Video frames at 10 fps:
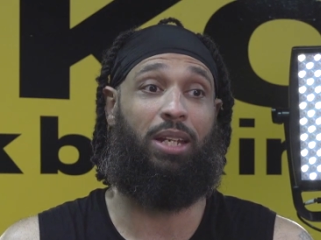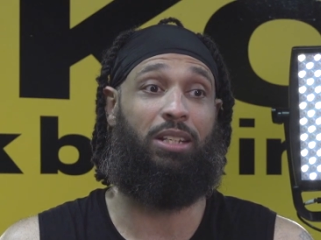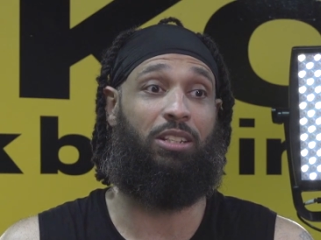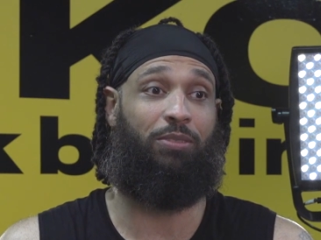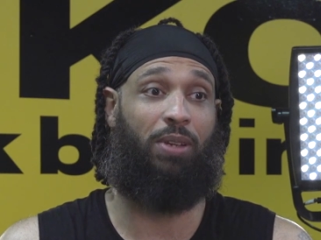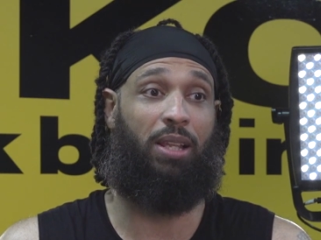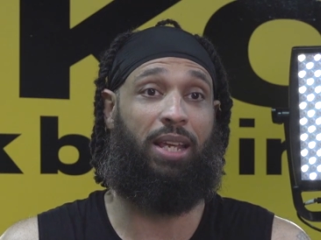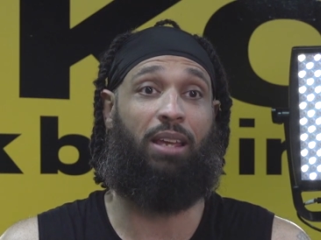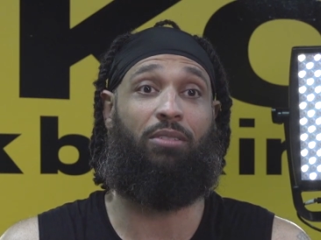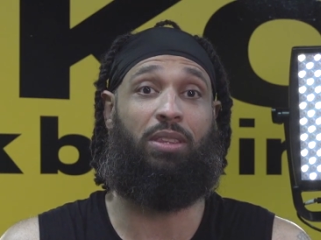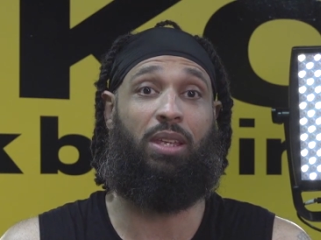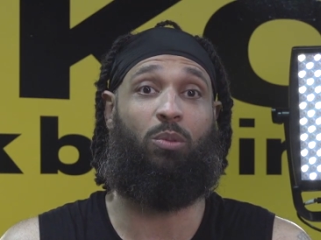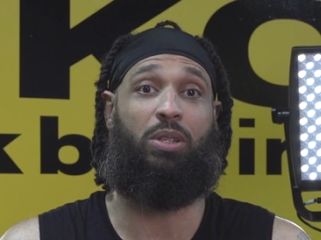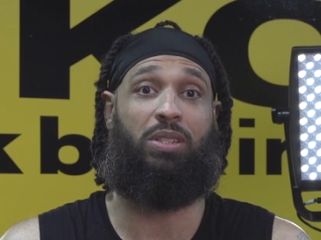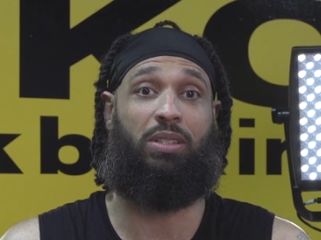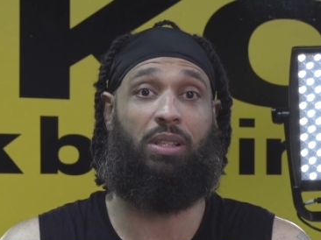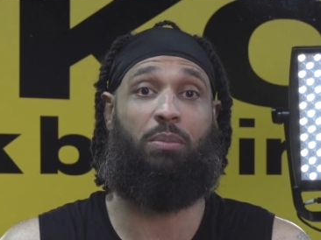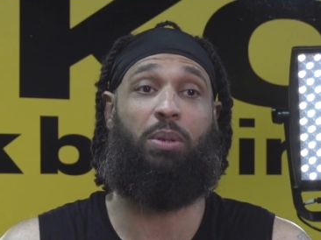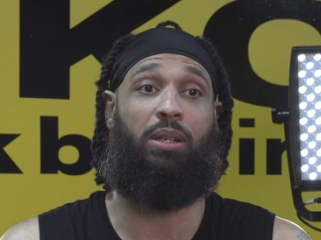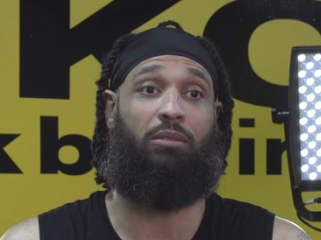It just felt like everything was
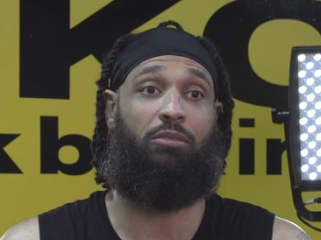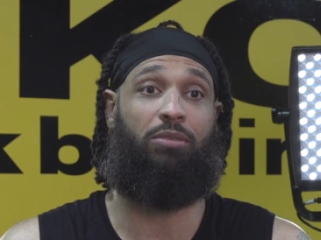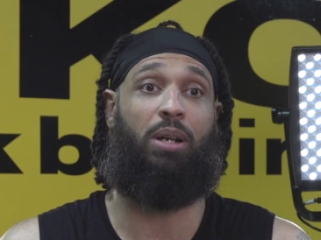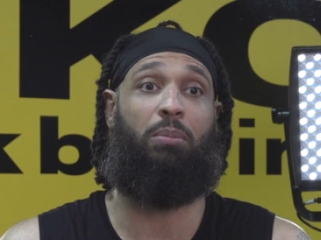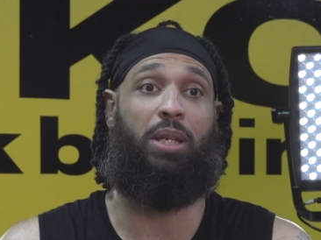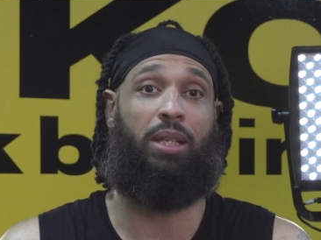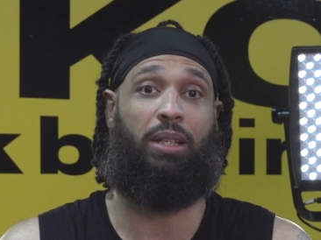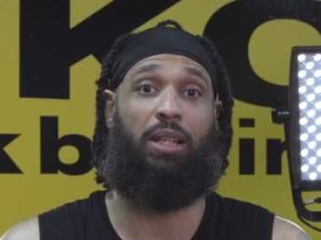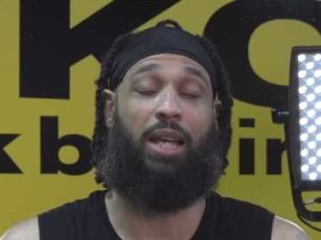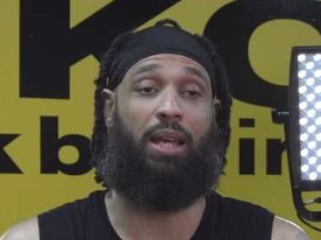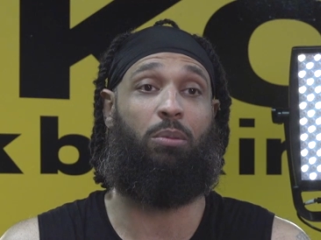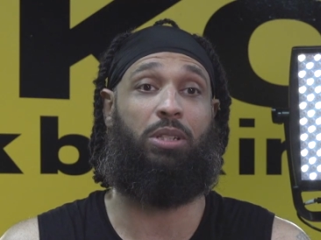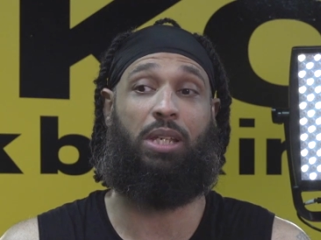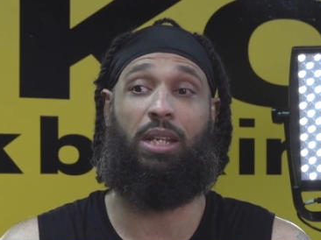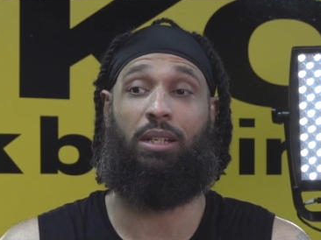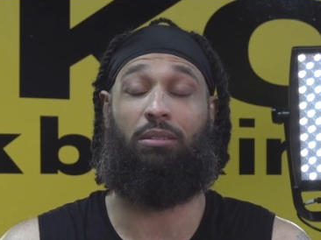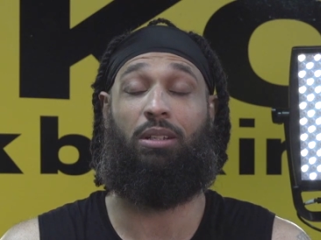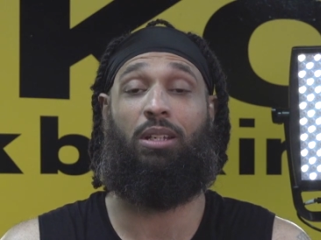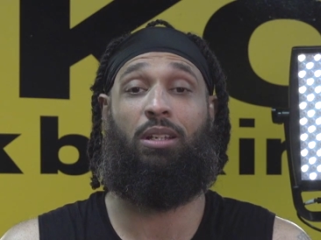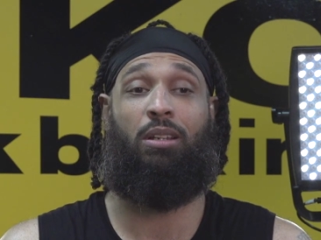slipping from me and like I was getting
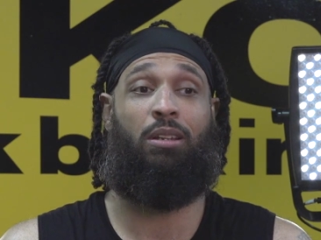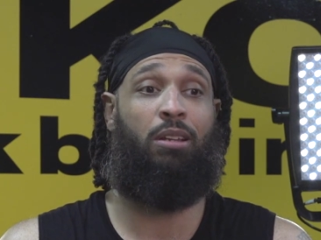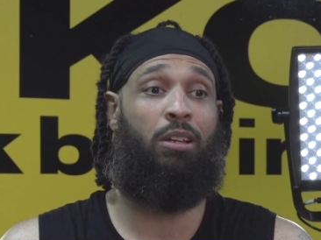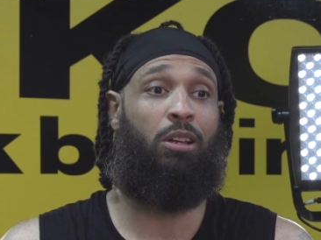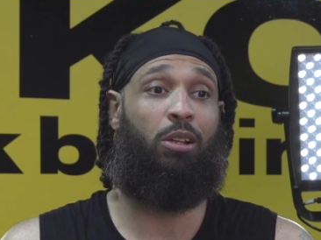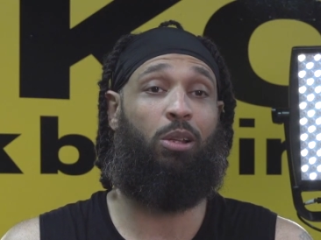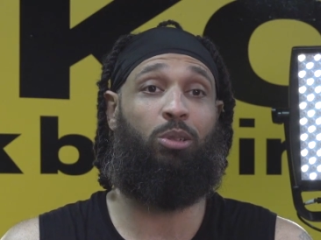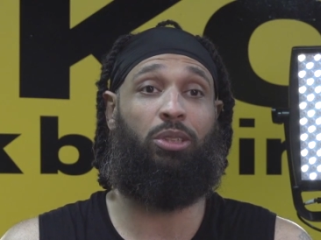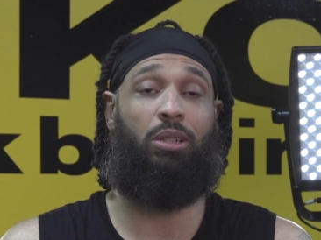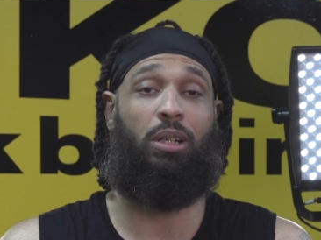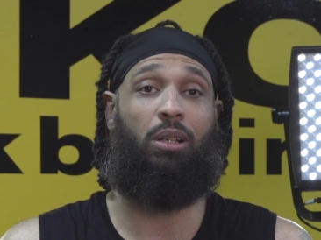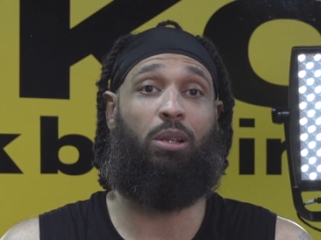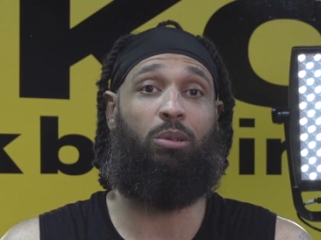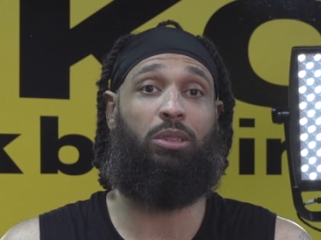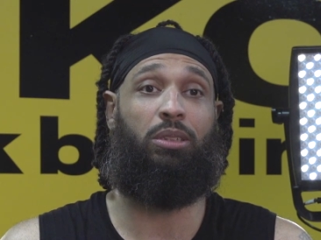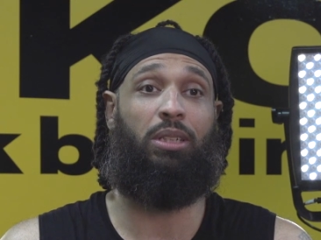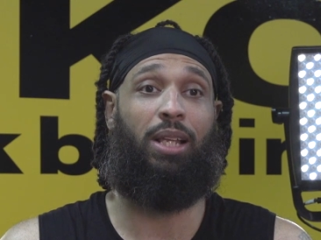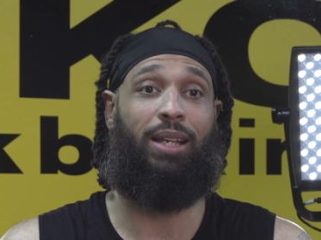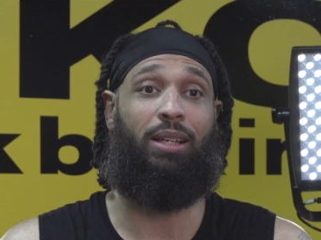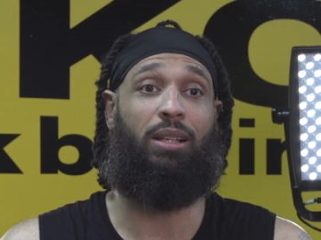closer and closer to
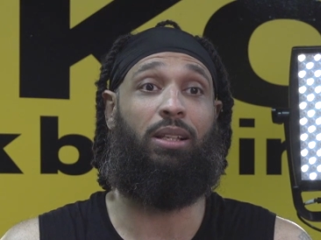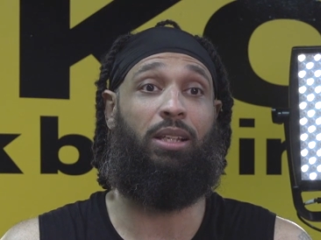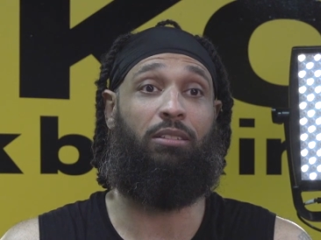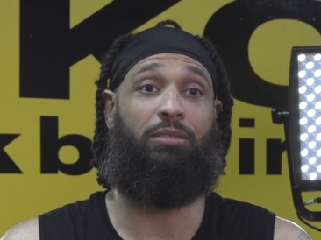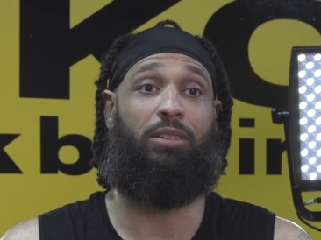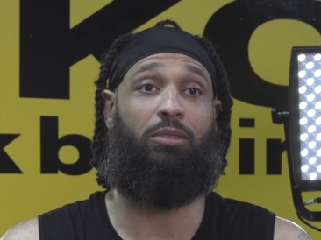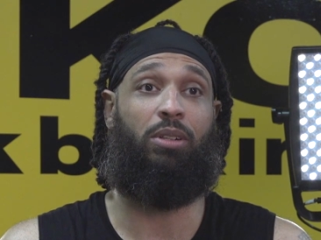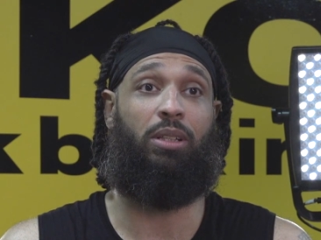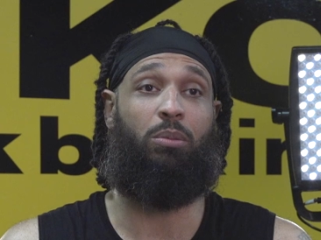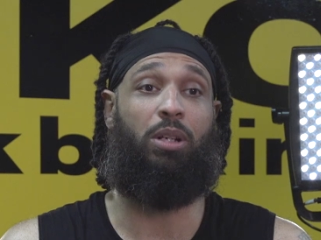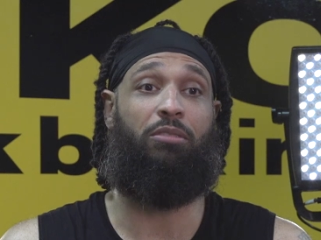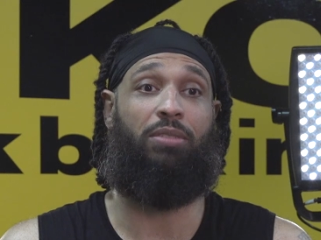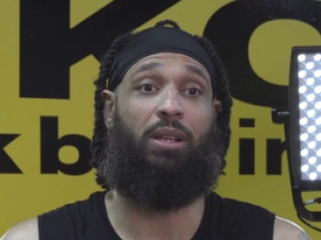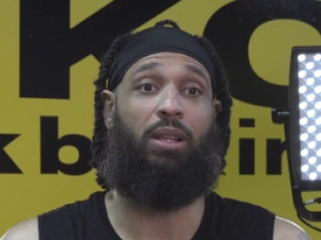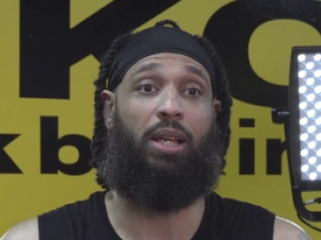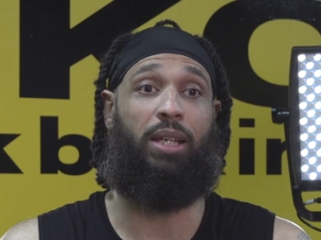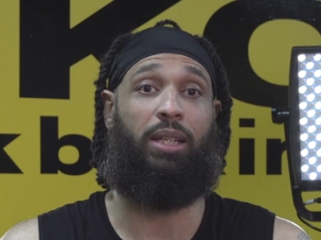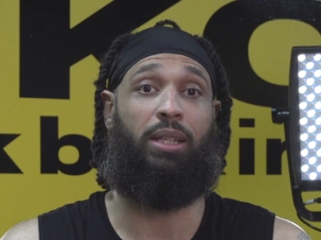like a cliff is really what it felt like.